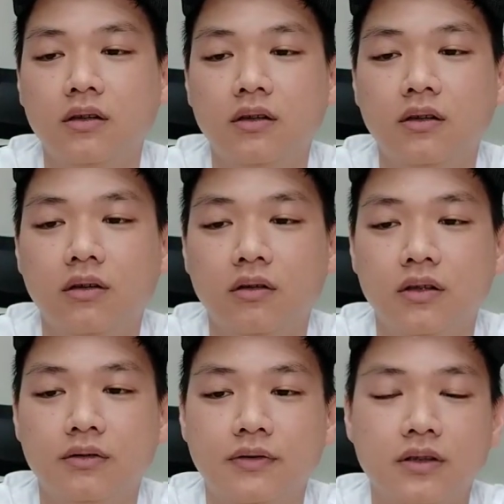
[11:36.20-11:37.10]
Or the
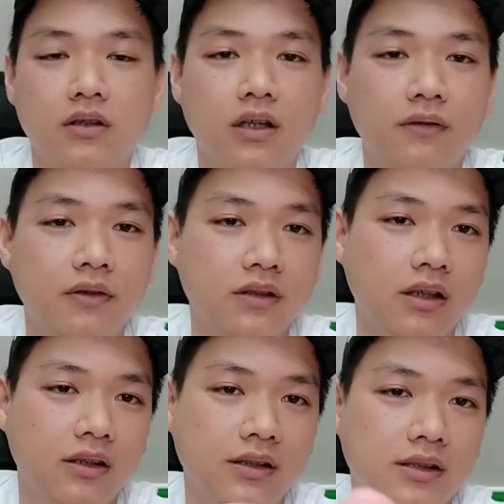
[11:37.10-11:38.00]
first card. First card
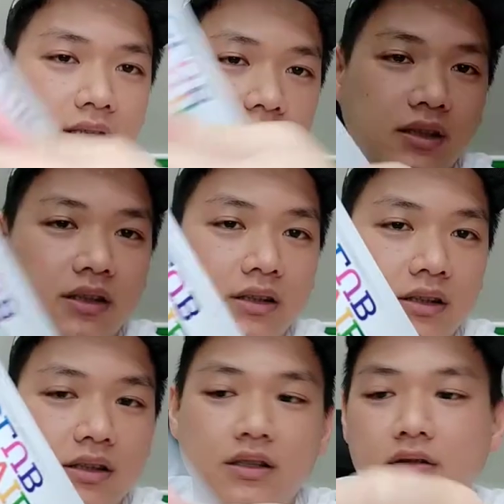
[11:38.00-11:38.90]
is easy
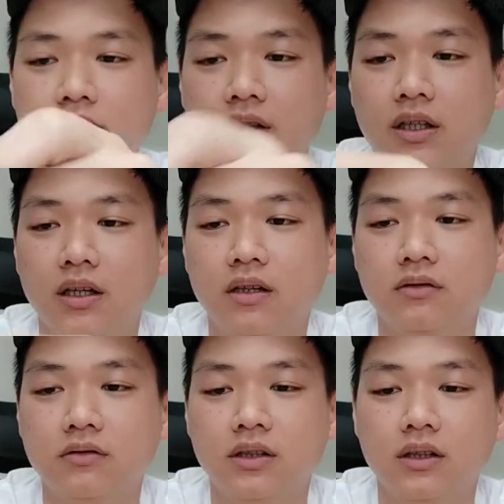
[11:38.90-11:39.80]
to take it out,
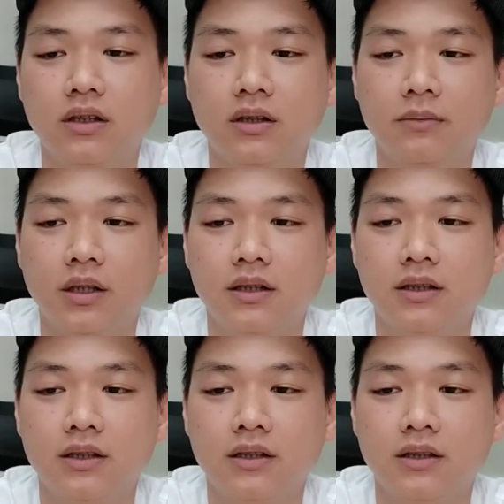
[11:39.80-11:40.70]
but
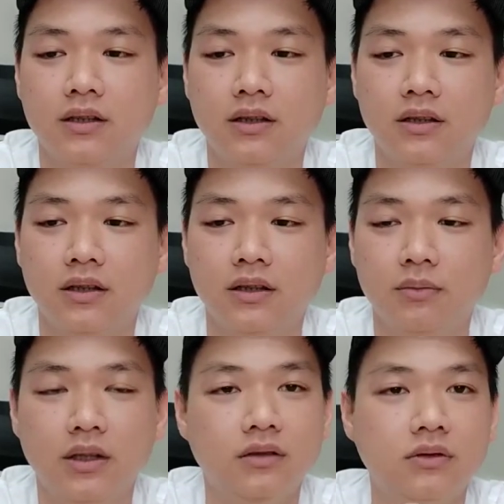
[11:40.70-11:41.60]
in the
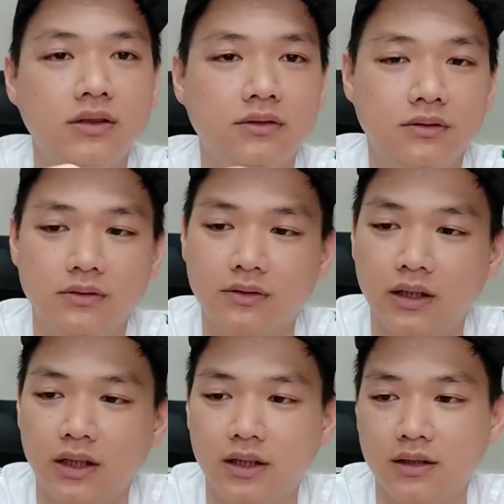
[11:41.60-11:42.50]
middle one it
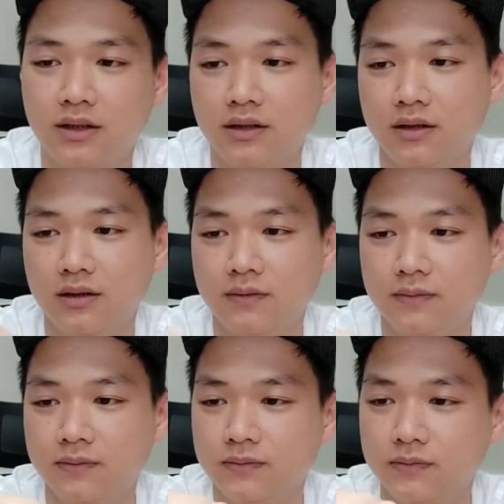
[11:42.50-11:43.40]
gets
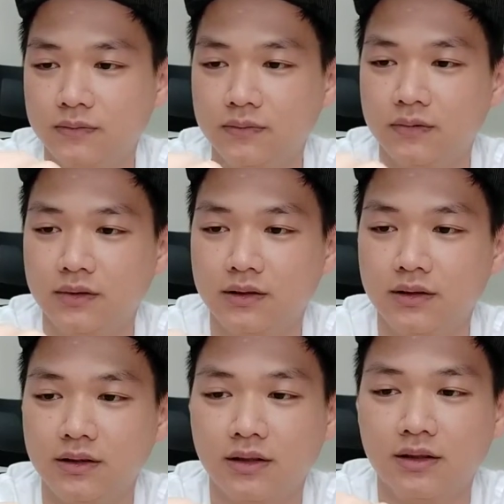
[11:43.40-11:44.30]

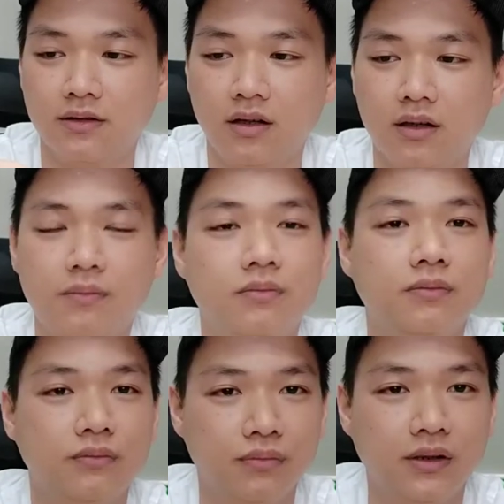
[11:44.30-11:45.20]
stuck
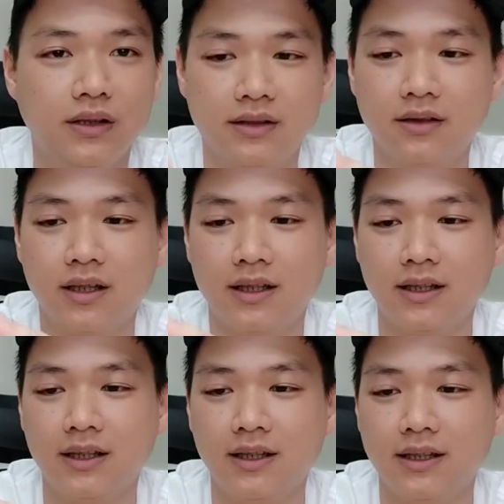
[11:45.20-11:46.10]
pretty snugly.
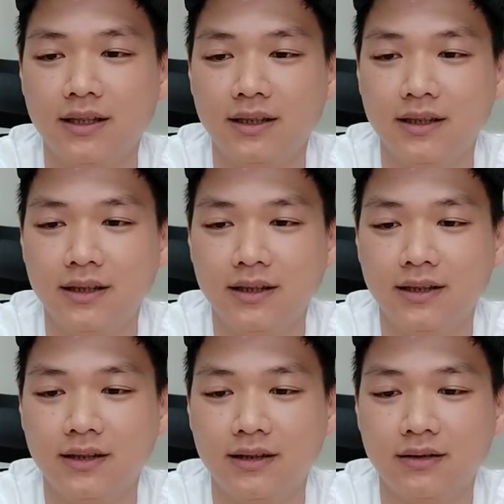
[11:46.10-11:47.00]

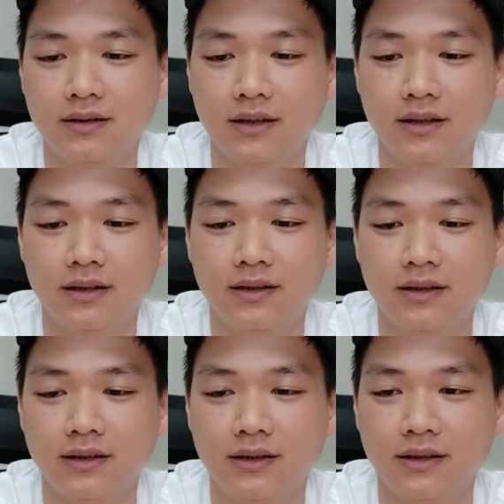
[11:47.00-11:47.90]
That's it.
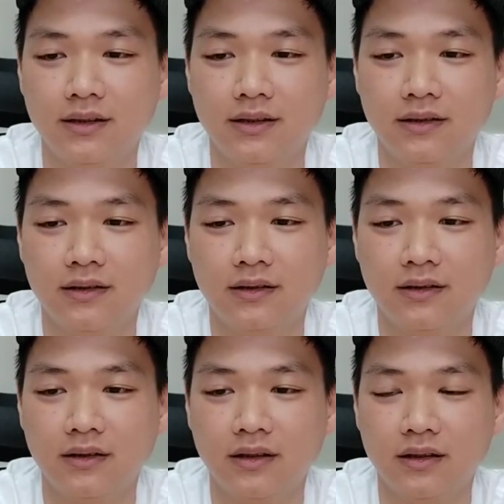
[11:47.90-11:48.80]

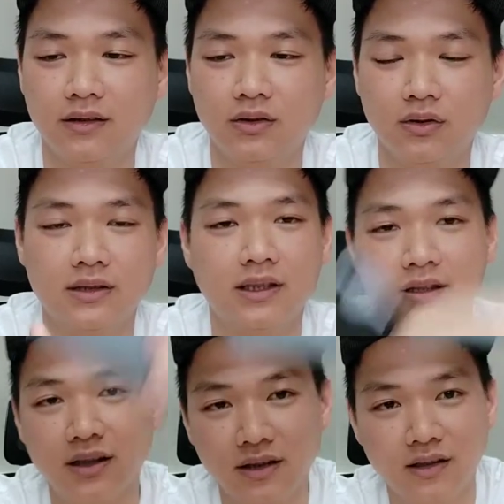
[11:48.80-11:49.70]
Okay, so 6
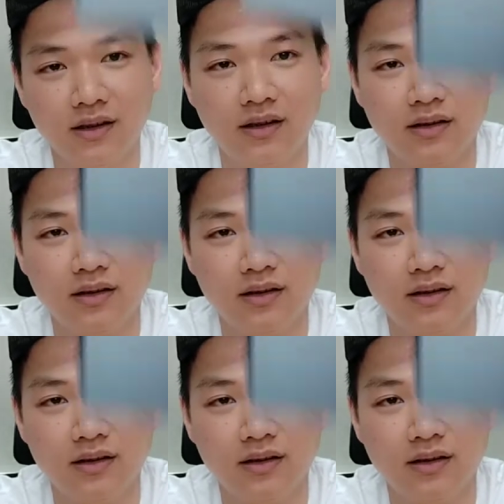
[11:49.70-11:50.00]
card in there.